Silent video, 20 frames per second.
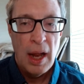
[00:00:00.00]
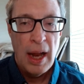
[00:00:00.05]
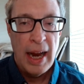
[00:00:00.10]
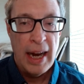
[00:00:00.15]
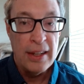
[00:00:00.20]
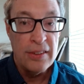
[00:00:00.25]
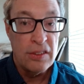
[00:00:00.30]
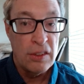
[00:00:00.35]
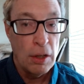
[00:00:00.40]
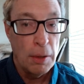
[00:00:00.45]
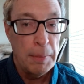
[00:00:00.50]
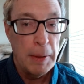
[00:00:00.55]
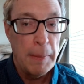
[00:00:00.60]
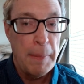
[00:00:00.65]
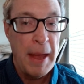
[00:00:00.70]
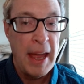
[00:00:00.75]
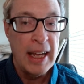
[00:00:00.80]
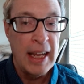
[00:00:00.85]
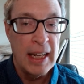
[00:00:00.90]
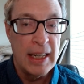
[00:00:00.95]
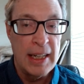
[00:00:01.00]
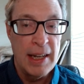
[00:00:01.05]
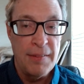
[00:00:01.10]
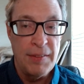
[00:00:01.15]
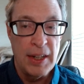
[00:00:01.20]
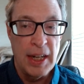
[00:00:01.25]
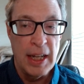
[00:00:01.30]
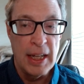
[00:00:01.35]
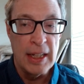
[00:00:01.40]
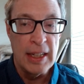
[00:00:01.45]
and still be paying a
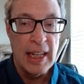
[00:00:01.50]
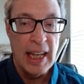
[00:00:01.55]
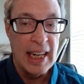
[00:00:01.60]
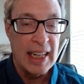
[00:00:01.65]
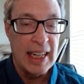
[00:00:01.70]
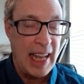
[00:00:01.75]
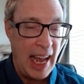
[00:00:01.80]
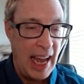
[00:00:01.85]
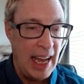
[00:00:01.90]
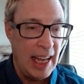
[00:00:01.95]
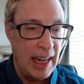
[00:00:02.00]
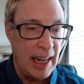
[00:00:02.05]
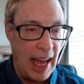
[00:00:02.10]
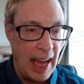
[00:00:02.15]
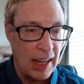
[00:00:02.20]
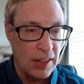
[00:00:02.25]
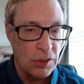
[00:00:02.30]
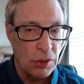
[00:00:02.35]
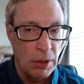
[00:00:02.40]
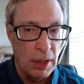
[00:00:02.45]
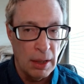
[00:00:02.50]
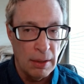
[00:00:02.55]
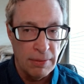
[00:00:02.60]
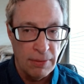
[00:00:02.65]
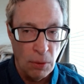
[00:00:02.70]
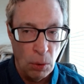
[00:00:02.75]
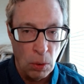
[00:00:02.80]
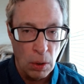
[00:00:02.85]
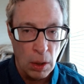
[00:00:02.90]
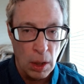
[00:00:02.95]
dividend it can't actually
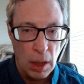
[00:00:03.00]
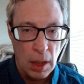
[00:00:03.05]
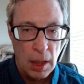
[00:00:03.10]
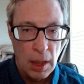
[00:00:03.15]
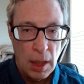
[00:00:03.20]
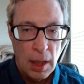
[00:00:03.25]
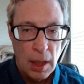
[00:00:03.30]
afford.